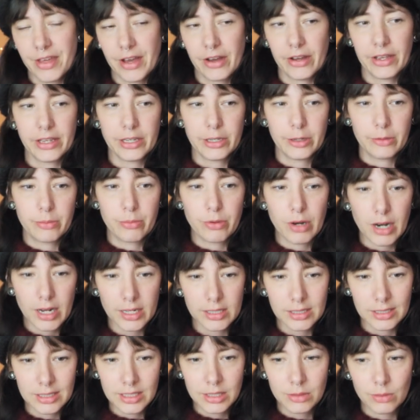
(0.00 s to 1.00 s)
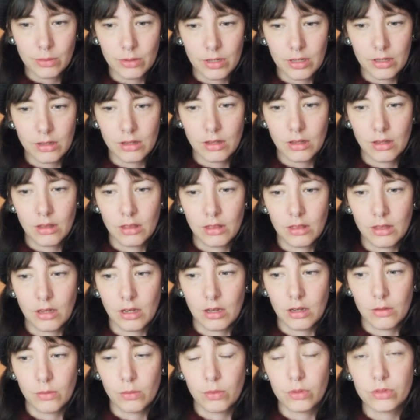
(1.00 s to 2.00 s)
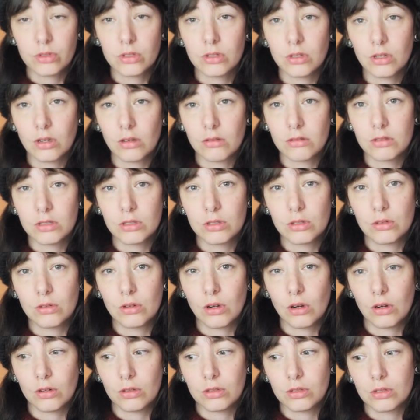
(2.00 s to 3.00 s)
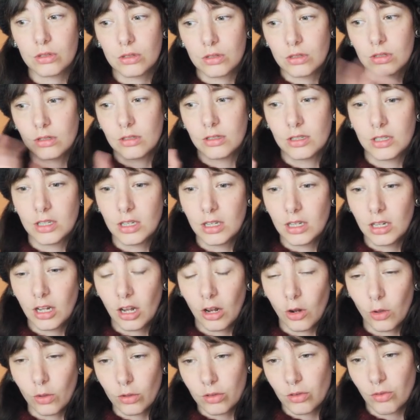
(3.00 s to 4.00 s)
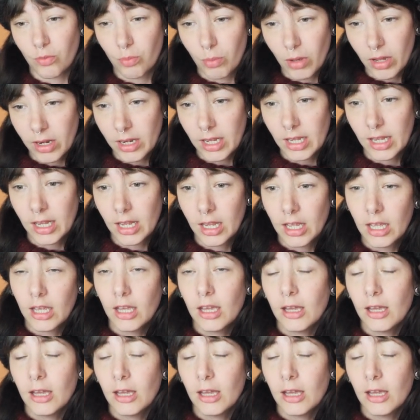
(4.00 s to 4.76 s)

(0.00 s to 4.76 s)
that I could practice with that wasn't going to cost lots of money,